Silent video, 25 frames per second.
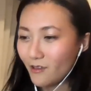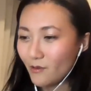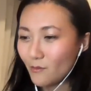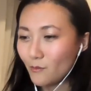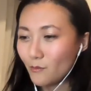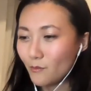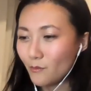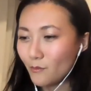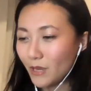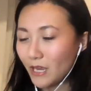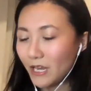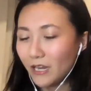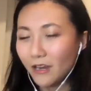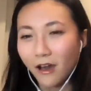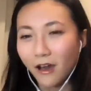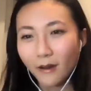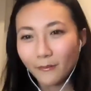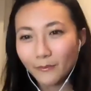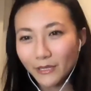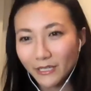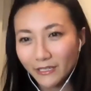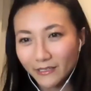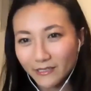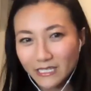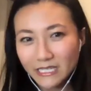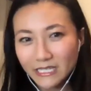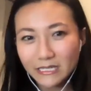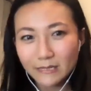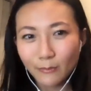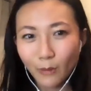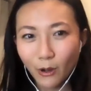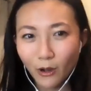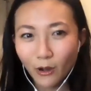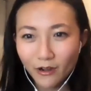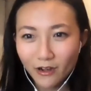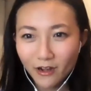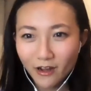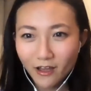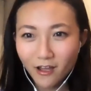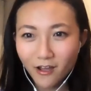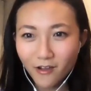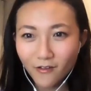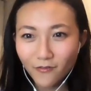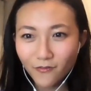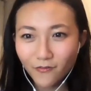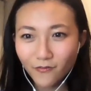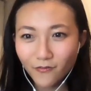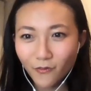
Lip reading: me not being smart enough